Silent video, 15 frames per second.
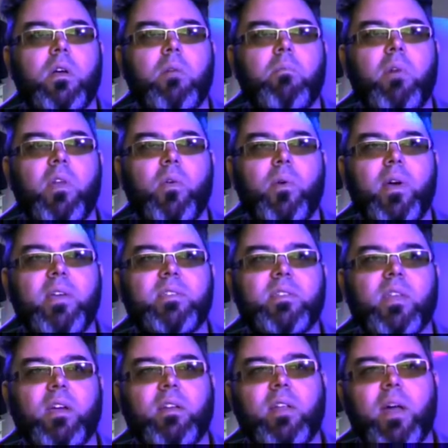By the way,
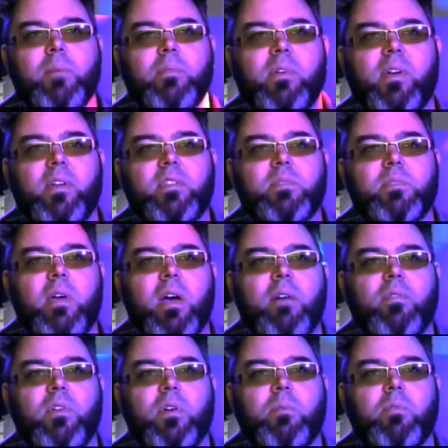selected applicants may have
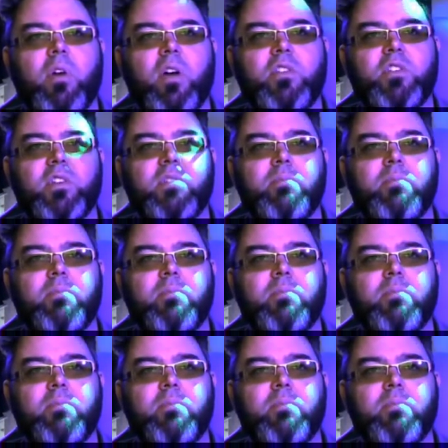their projects